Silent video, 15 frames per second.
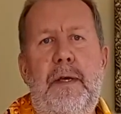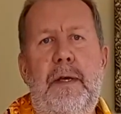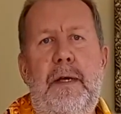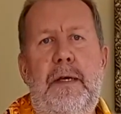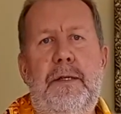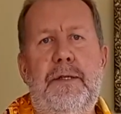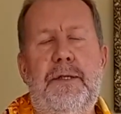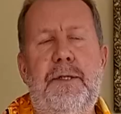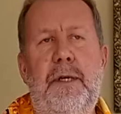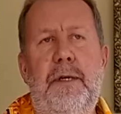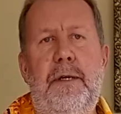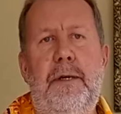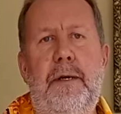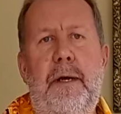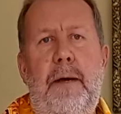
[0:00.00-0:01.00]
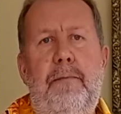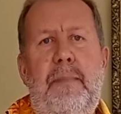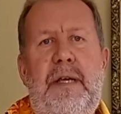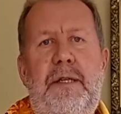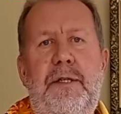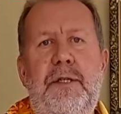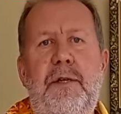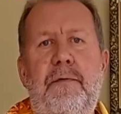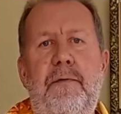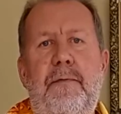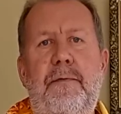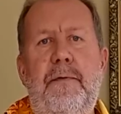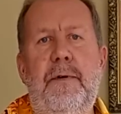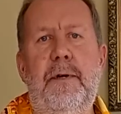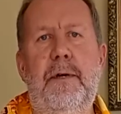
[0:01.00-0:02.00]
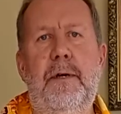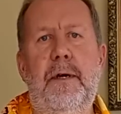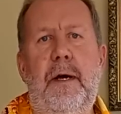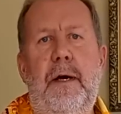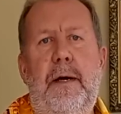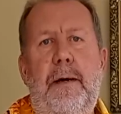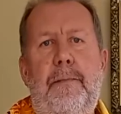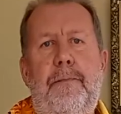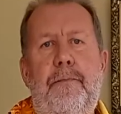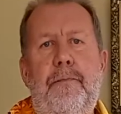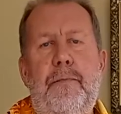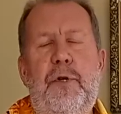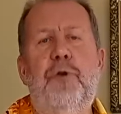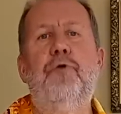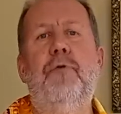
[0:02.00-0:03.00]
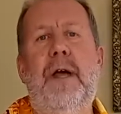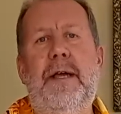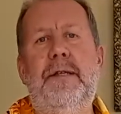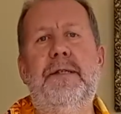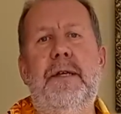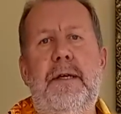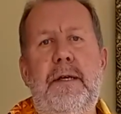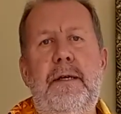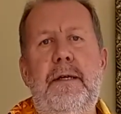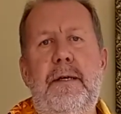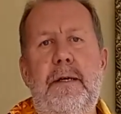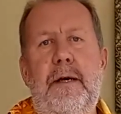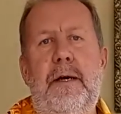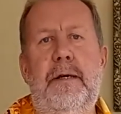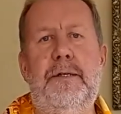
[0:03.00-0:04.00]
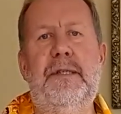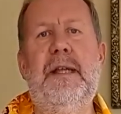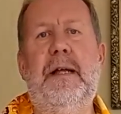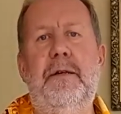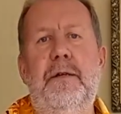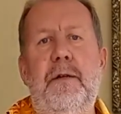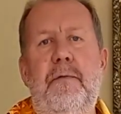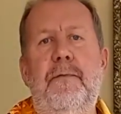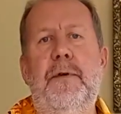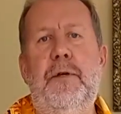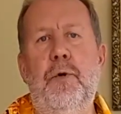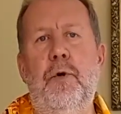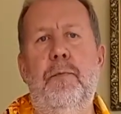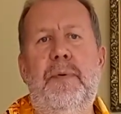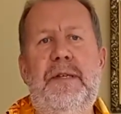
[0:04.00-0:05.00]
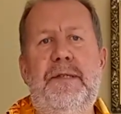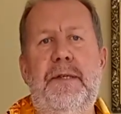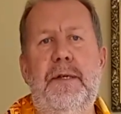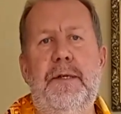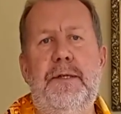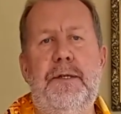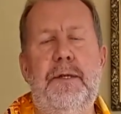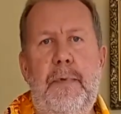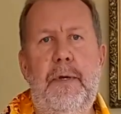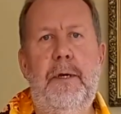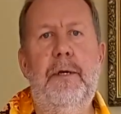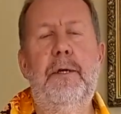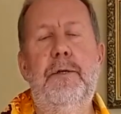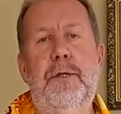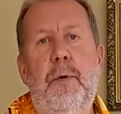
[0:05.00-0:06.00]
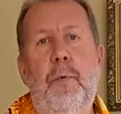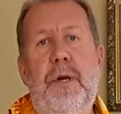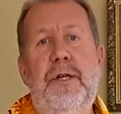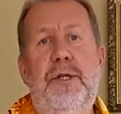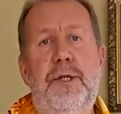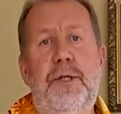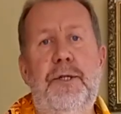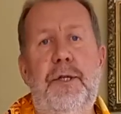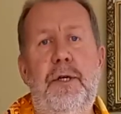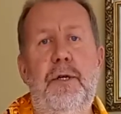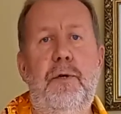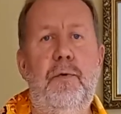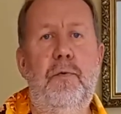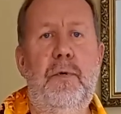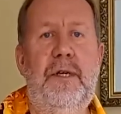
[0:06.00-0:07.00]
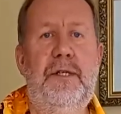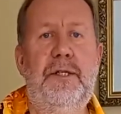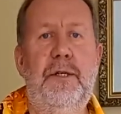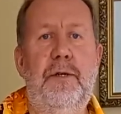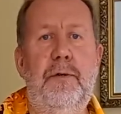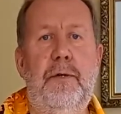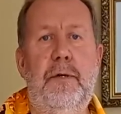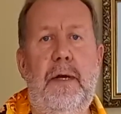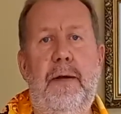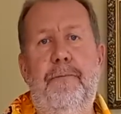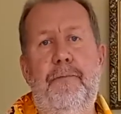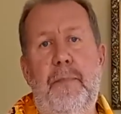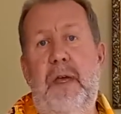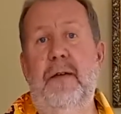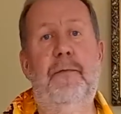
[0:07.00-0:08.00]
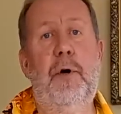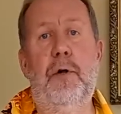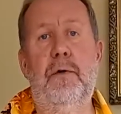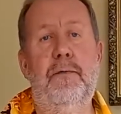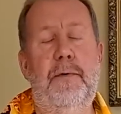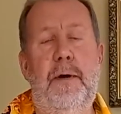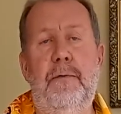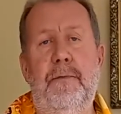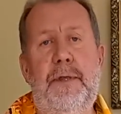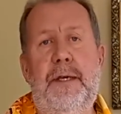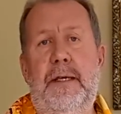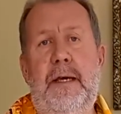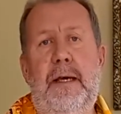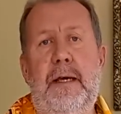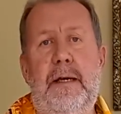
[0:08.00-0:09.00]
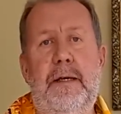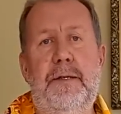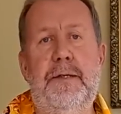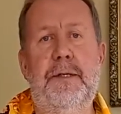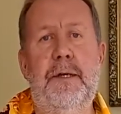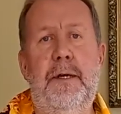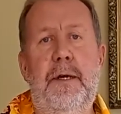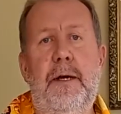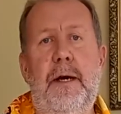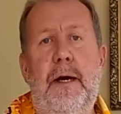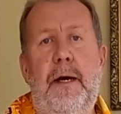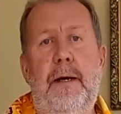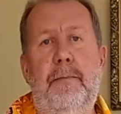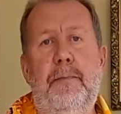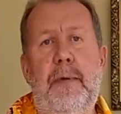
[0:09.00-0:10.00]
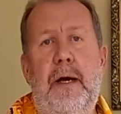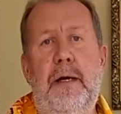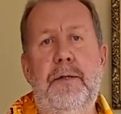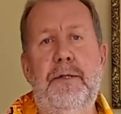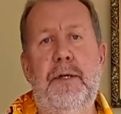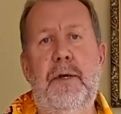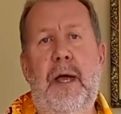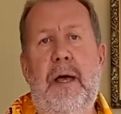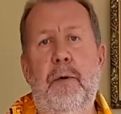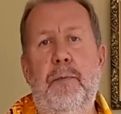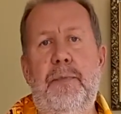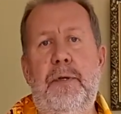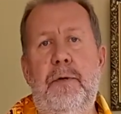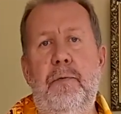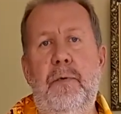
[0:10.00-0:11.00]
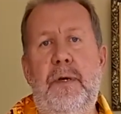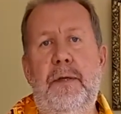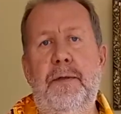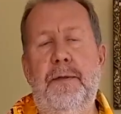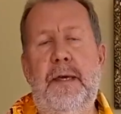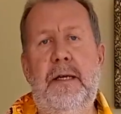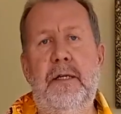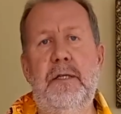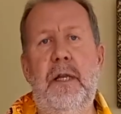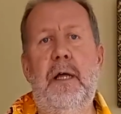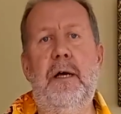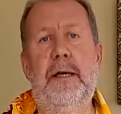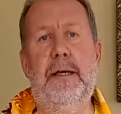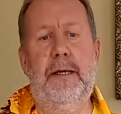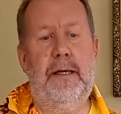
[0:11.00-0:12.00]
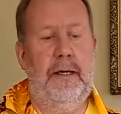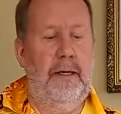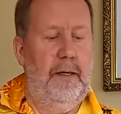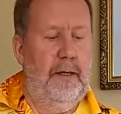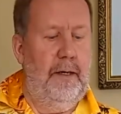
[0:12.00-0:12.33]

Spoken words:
it's a means of creating a standard for your business. So what it should do is to evolve over the years and to help you with things like